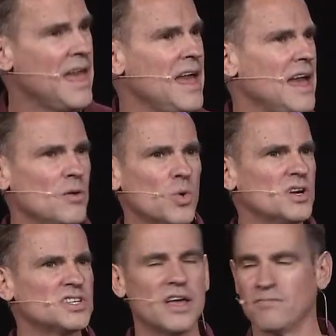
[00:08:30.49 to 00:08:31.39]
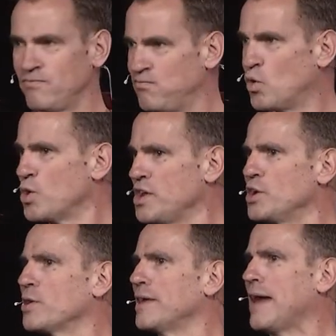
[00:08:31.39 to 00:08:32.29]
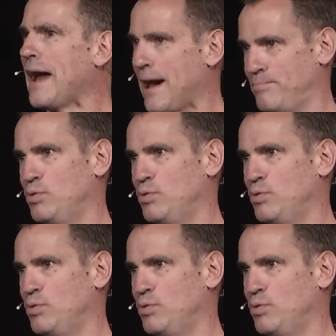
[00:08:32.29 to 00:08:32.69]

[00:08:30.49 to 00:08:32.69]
hey, where's that 4-year gap?